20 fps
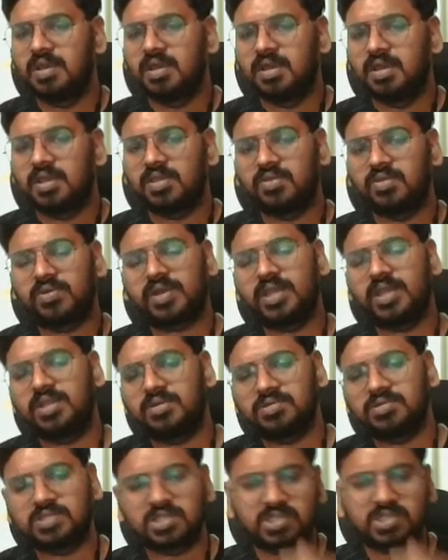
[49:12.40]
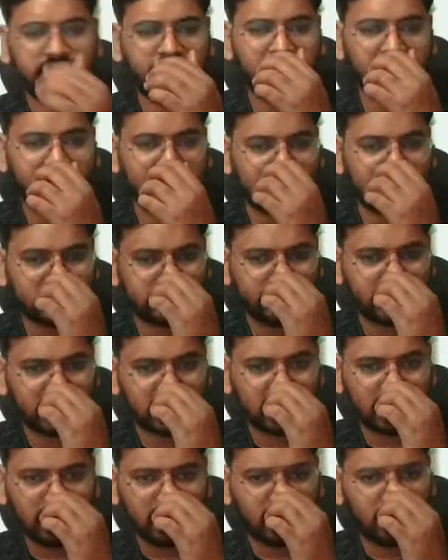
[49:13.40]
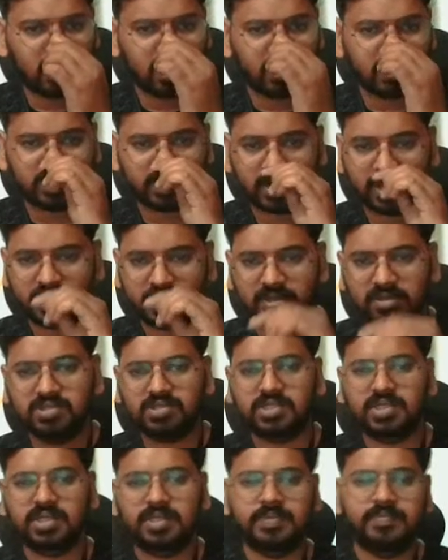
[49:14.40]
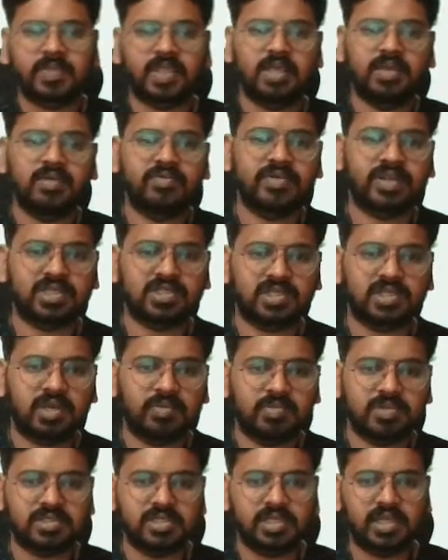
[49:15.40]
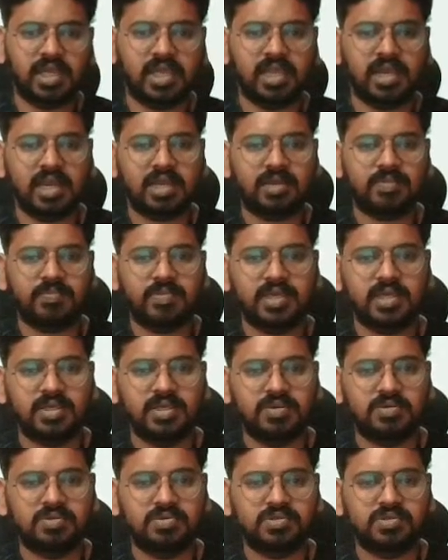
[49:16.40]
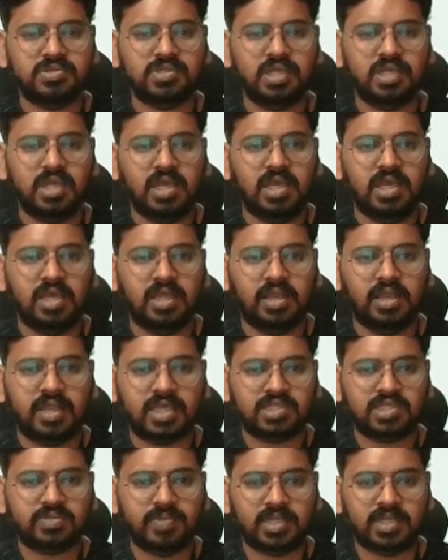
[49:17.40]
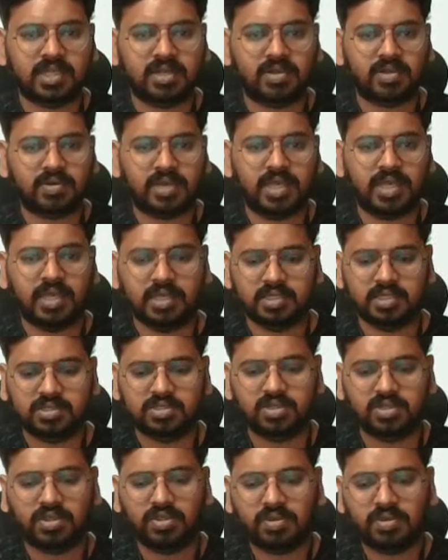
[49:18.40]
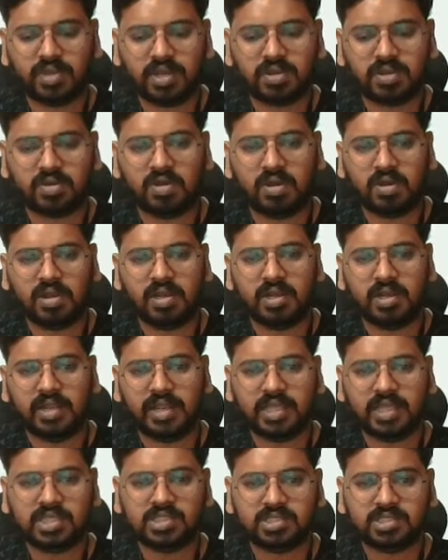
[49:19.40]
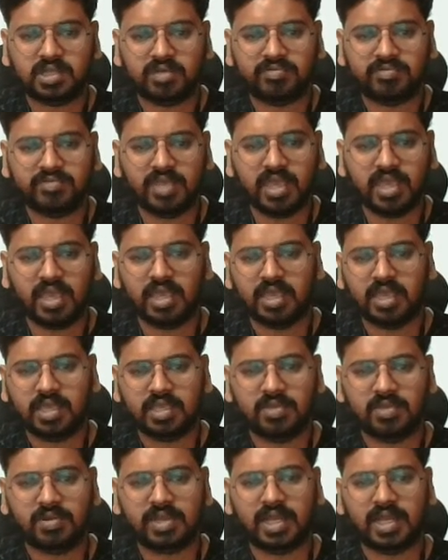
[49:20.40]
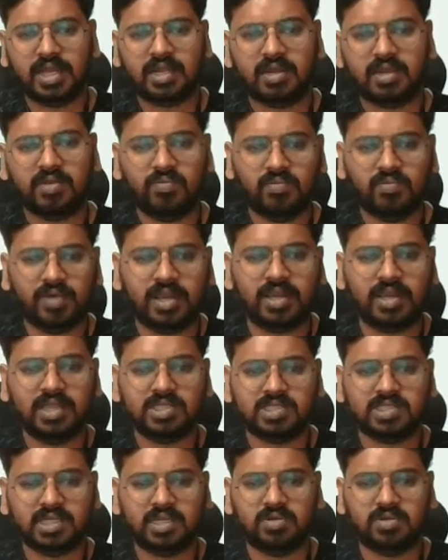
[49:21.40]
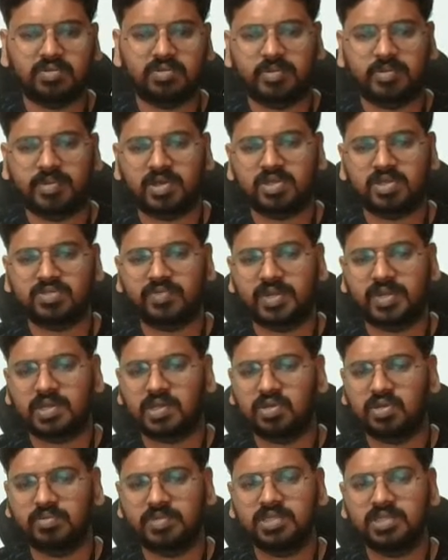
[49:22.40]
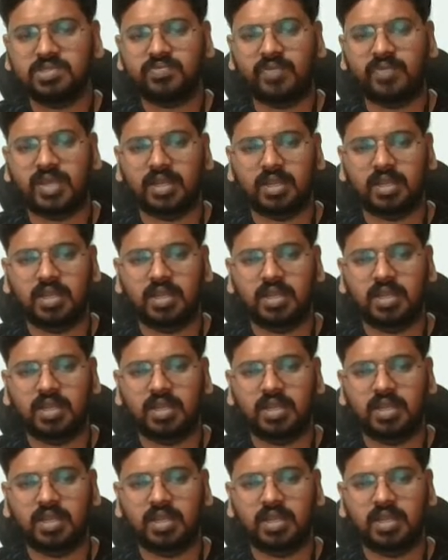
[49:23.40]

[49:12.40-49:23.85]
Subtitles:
you can use a simple next method, or you can use, for example, say let me use next method. Okay, so you can call next of a, you'll get 1 as an output, because 1 cube is 1.